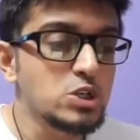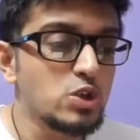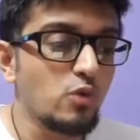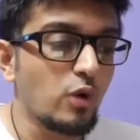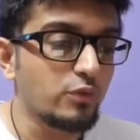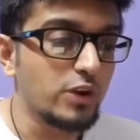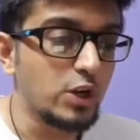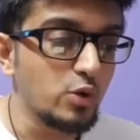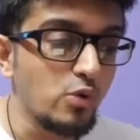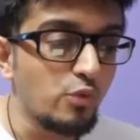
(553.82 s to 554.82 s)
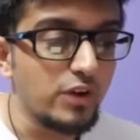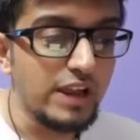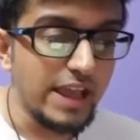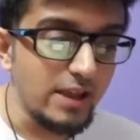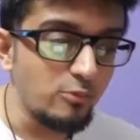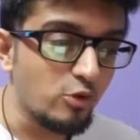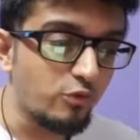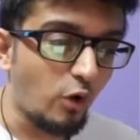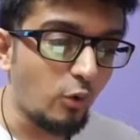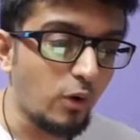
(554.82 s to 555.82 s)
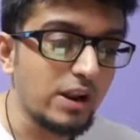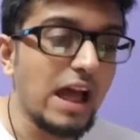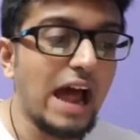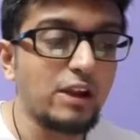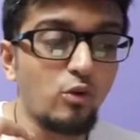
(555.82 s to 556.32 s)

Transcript: So what we'll do, we will again move forward,